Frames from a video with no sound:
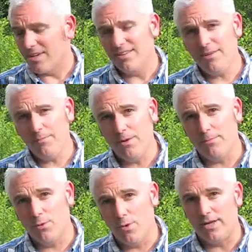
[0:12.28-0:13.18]
Tip
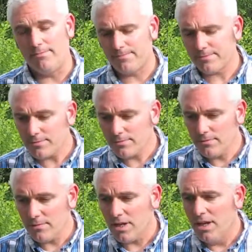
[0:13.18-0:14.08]
number one.
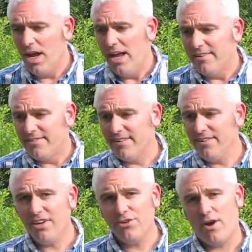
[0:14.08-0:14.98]

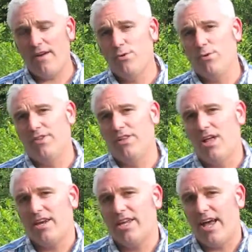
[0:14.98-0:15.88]
Since I travel with a
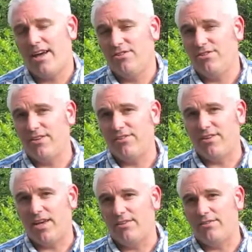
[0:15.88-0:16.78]
lot of gadgets these
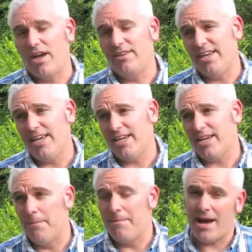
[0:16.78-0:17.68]
days, I take
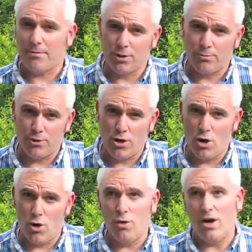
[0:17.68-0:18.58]
a MacBook Pro,